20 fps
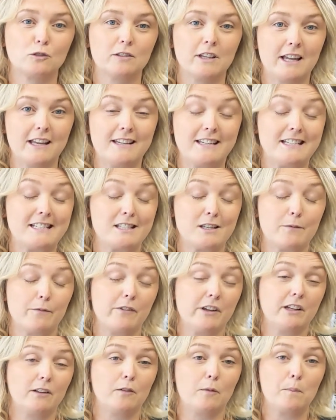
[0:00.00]
they need to
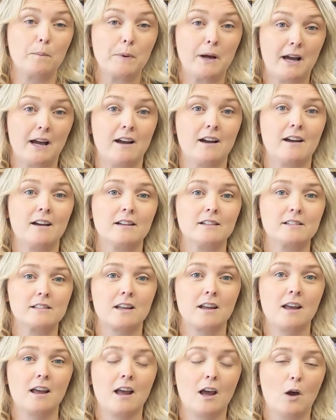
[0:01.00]
feel part
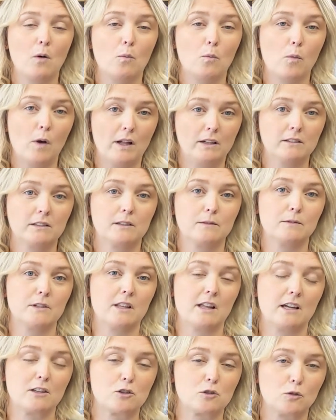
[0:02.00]
and welcome to
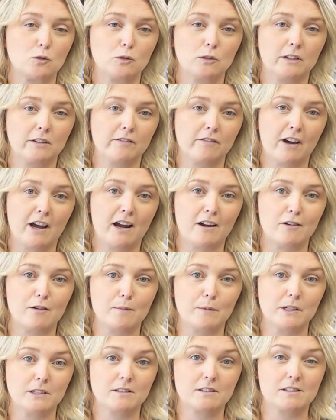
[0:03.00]
that school
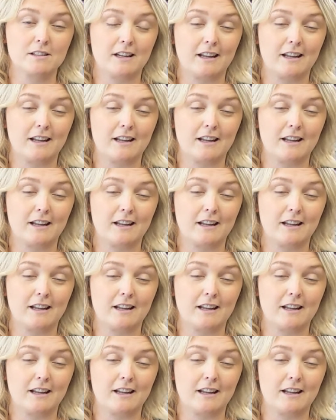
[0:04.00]
environment.